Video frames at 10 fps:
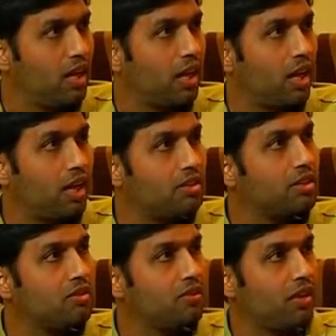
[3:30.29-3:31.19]
Until
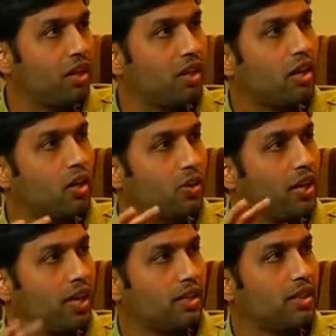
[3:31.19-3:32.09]
we figured out,
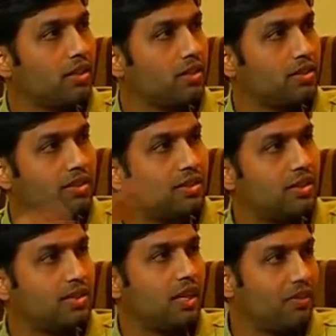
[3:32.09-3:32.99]
okay, there is
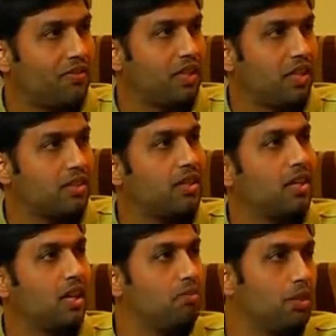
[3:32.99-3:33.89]
this set of things that
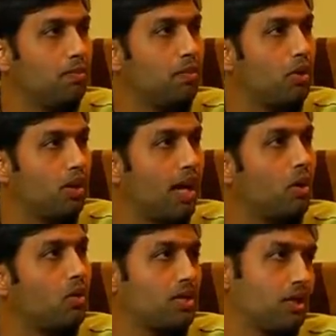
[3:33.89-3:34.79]
can be pulled
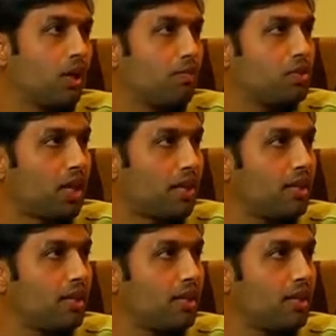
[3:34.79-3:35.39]
out as an object.